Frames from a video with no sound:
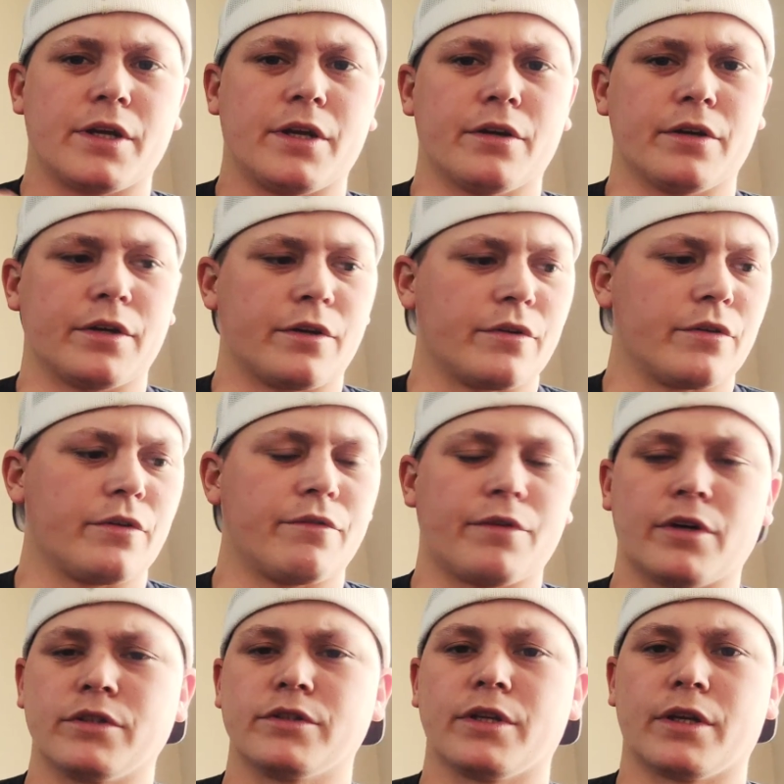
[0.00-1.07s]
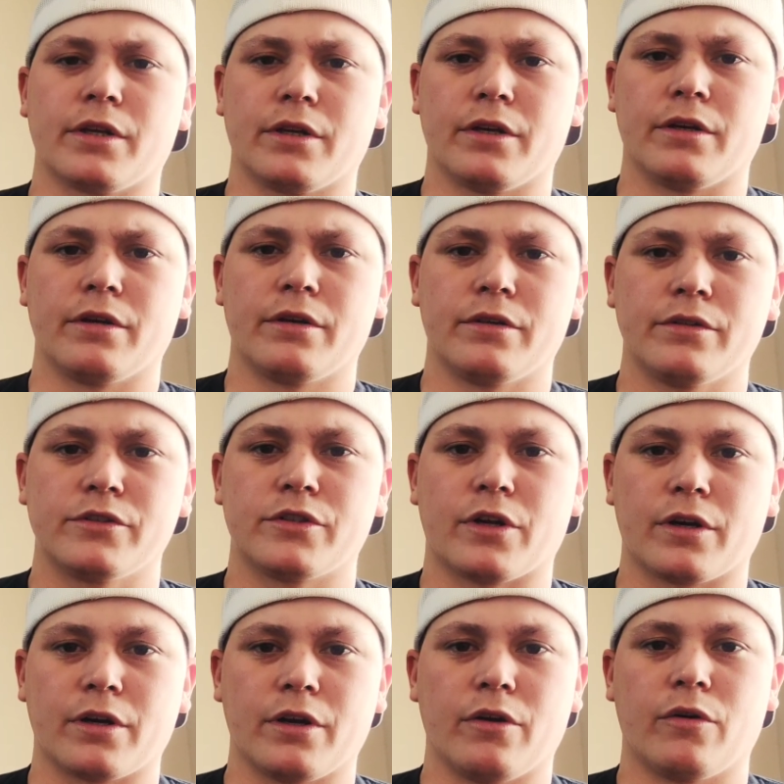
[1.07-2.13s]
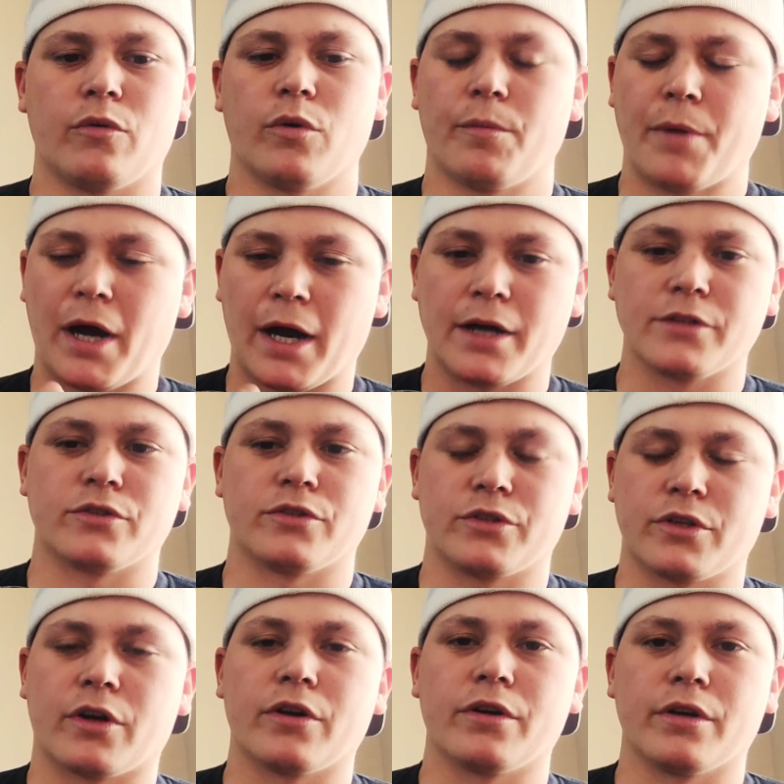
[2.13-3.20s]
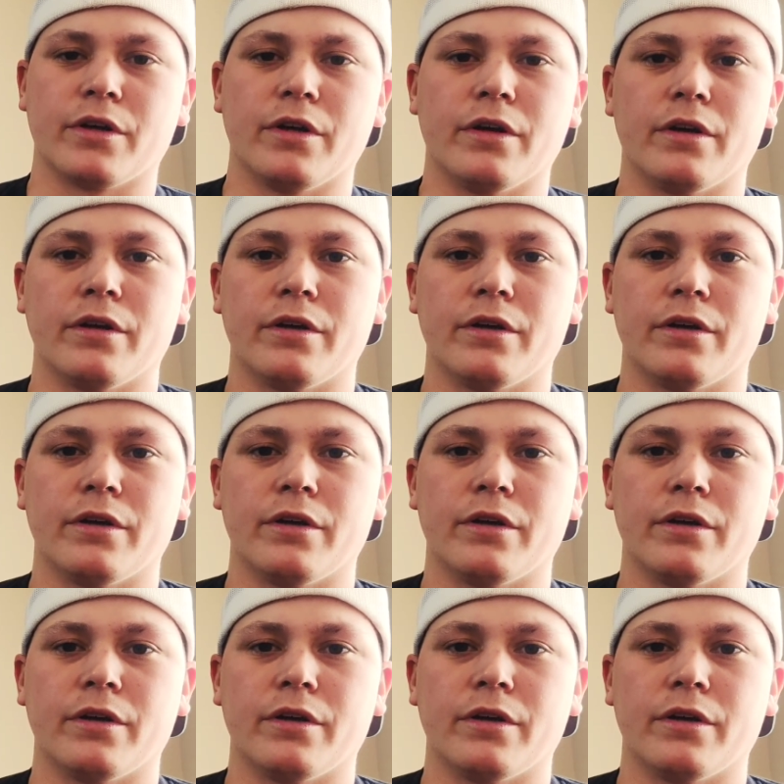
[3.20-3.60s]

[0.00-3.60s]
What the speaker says: hearing are the first thing to start going. Well, my eyes are starting to